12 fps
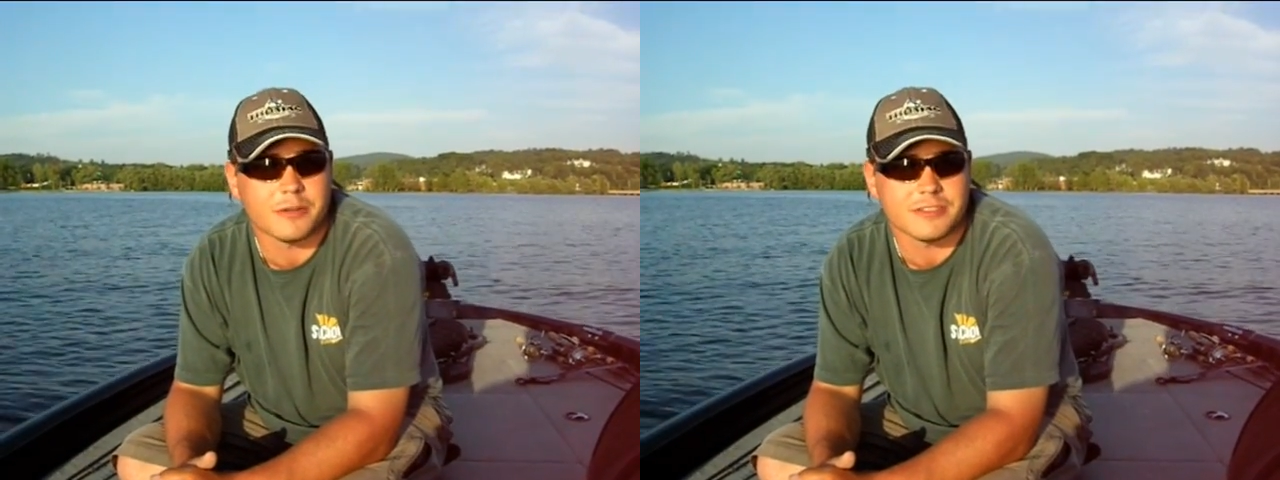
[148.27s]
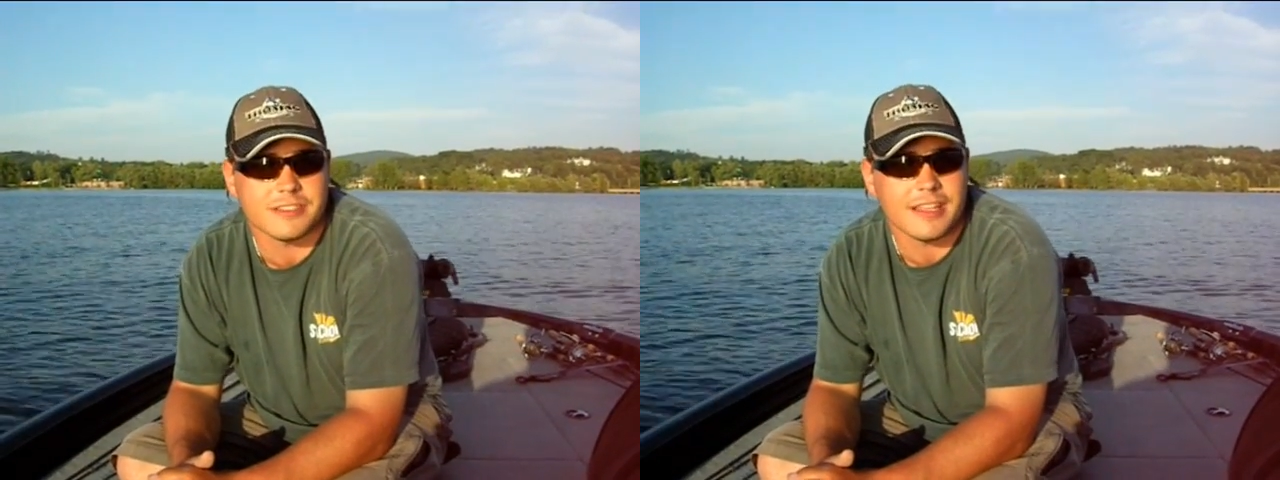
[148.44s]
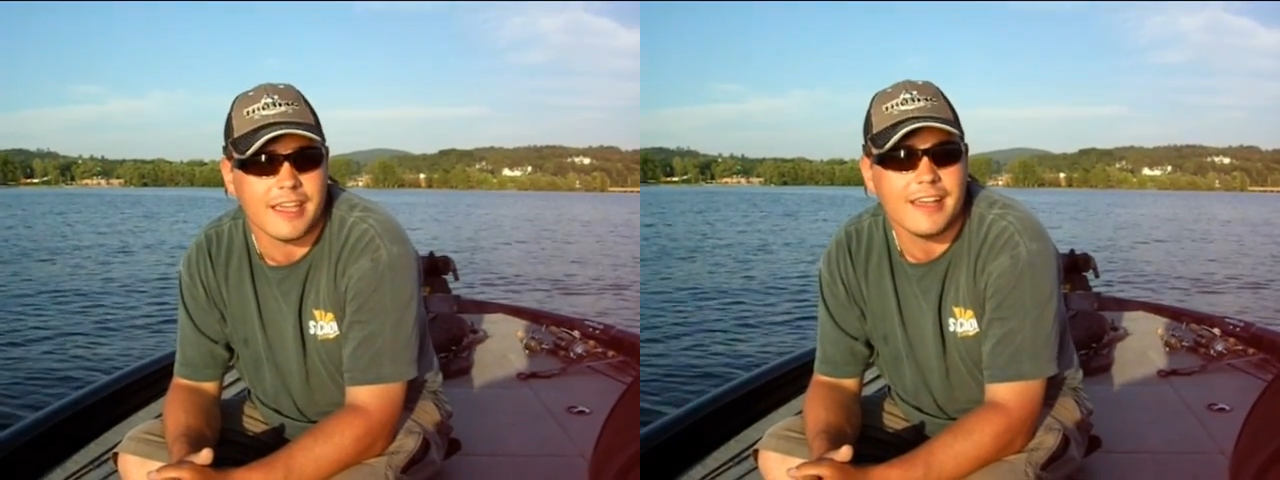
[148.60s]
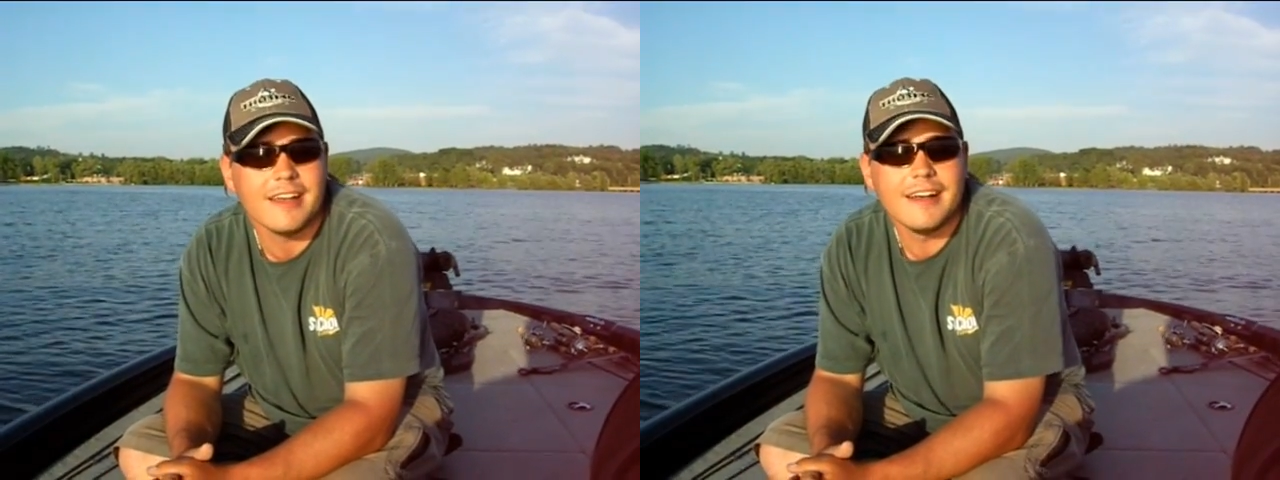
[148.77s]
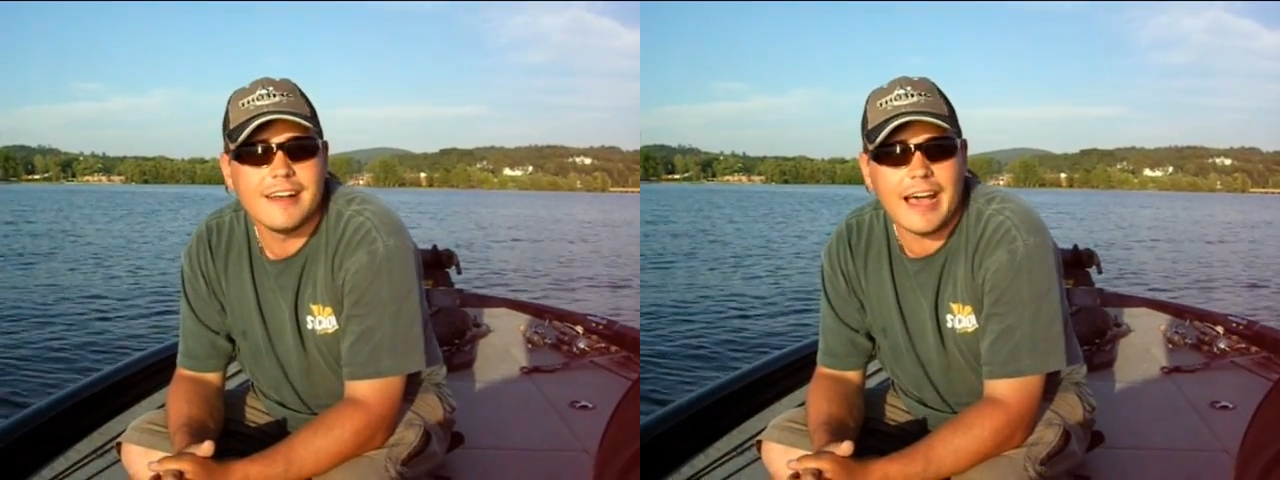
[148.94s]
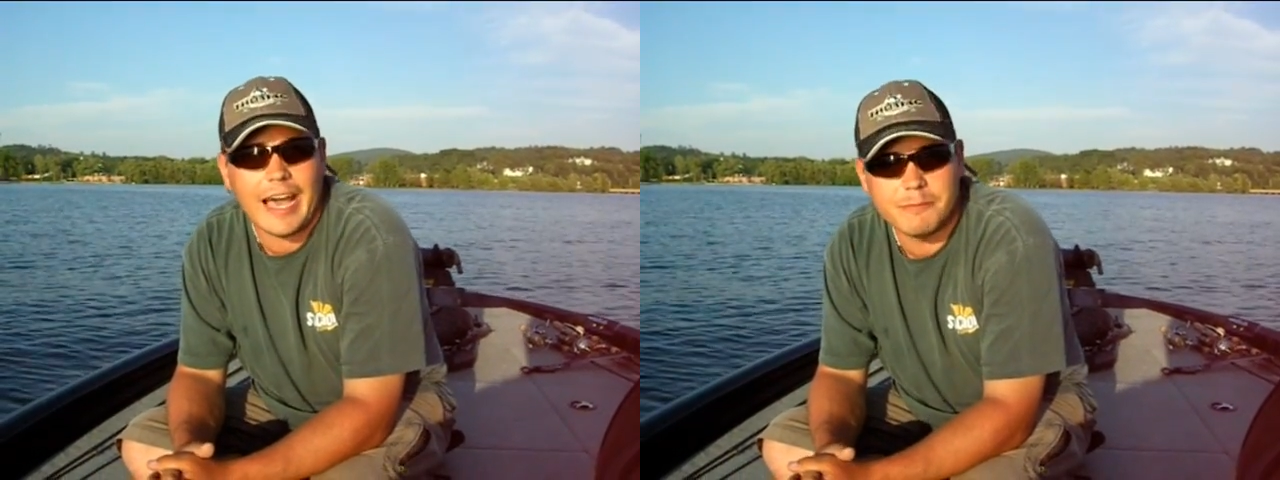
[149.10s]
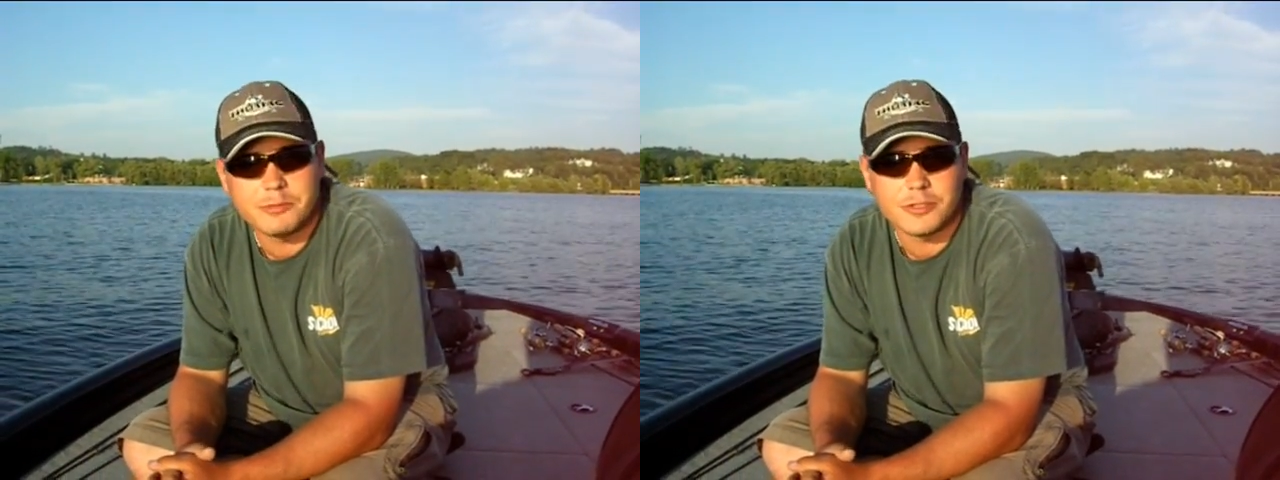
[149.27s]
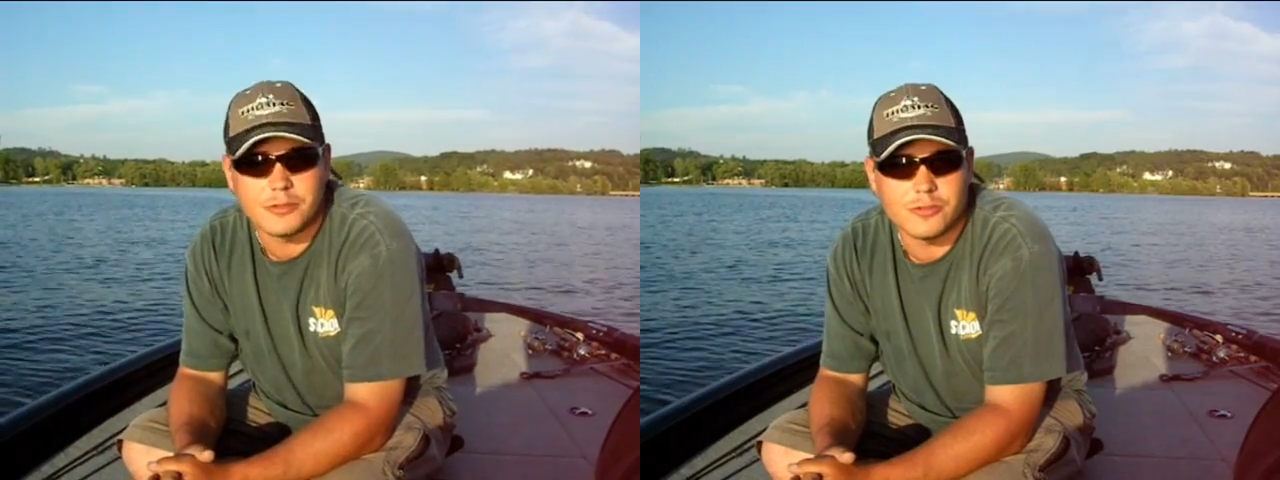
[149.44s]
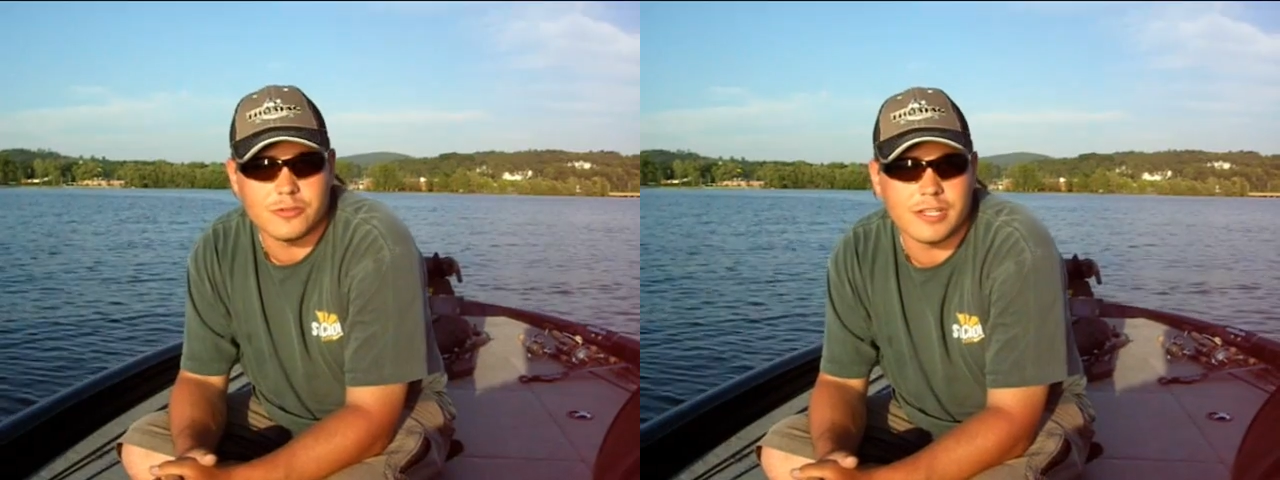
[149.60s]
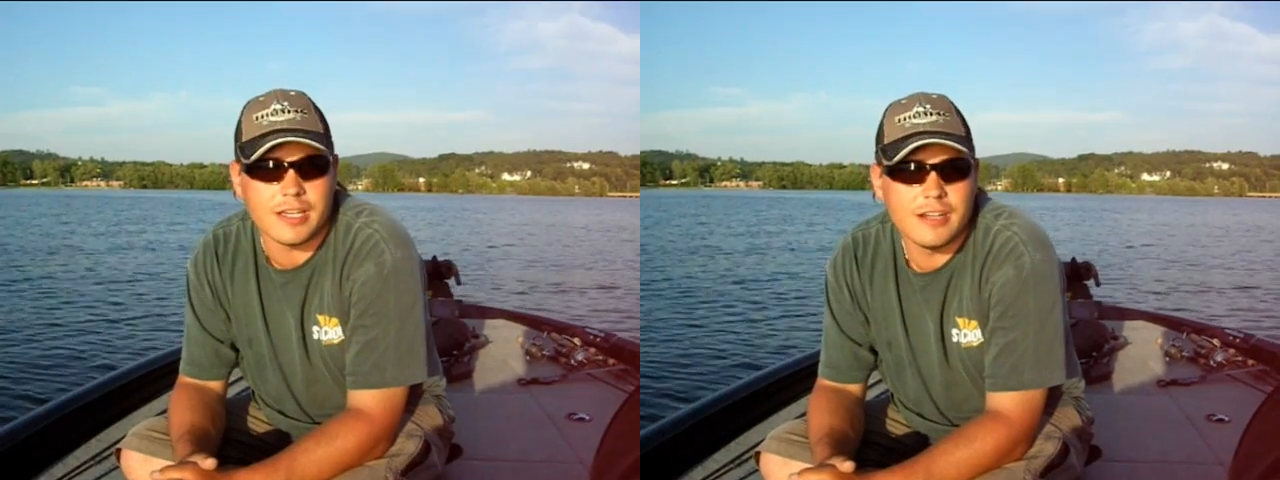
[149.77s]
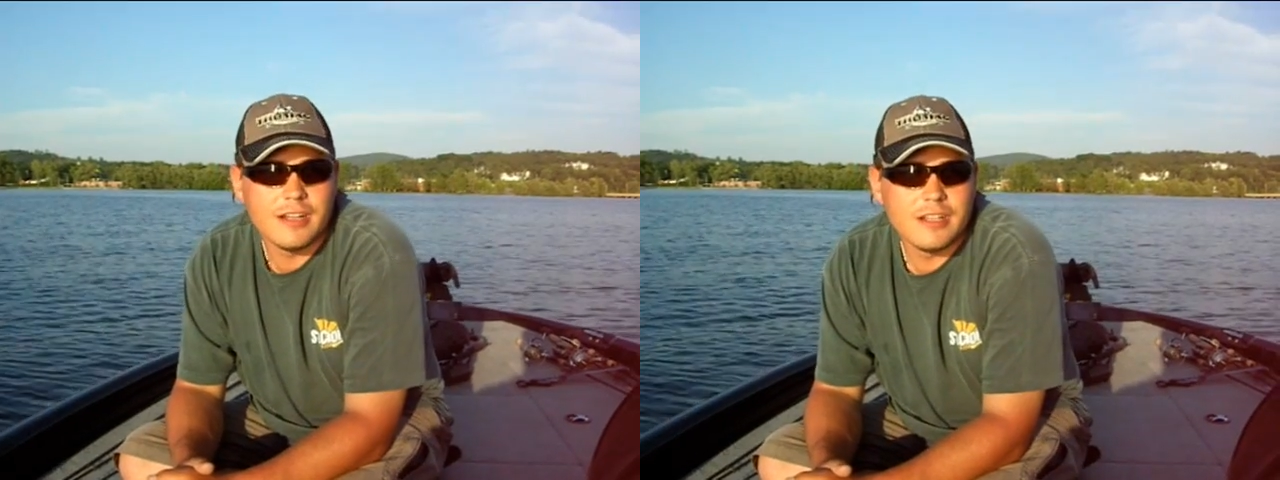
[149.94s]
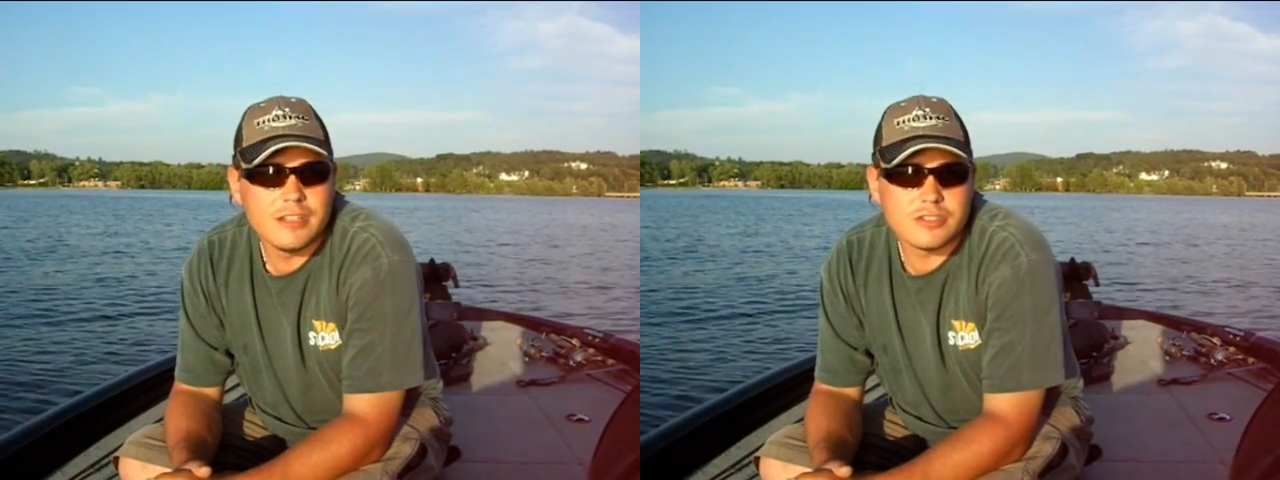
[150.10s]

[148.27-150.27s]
hours of the day? Absolutely.